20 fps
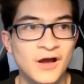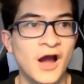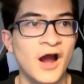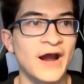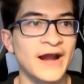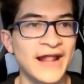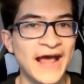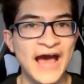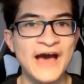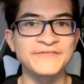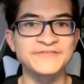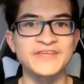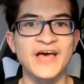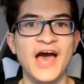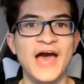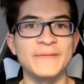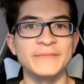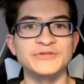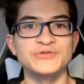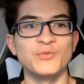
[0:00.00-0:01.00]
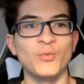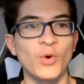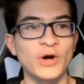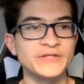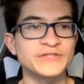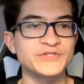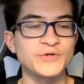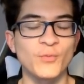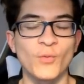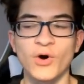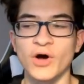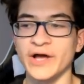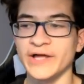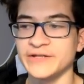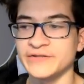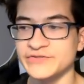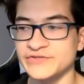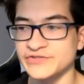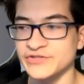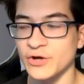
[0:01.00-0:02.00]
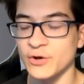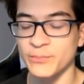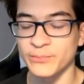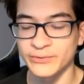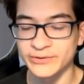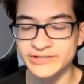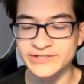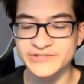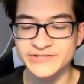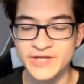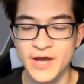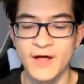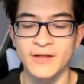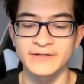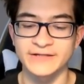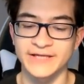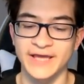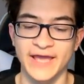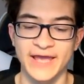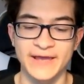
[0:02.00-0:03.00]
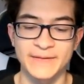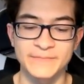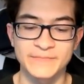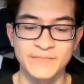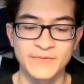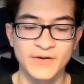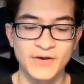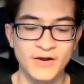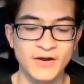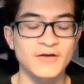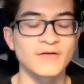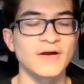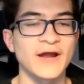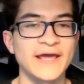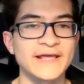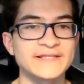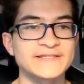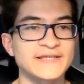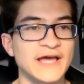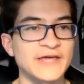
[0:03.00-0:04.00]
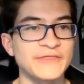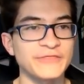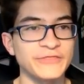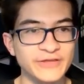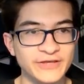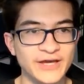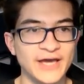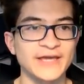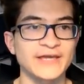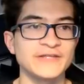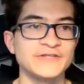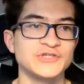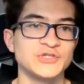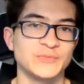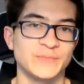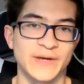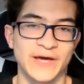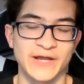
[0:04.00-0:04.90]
All right, halftime, it's one to one, so pretty solid game. All right, I think I can do